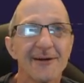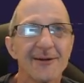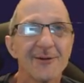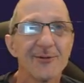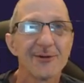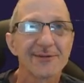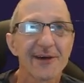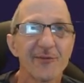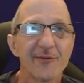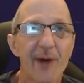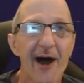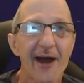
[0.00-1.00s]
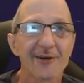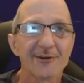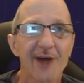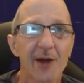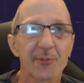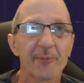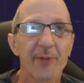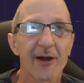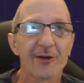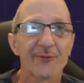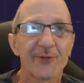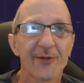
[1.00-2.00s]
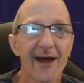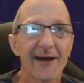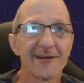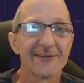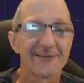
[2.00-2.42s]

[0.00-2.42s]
if buyers are prepared for that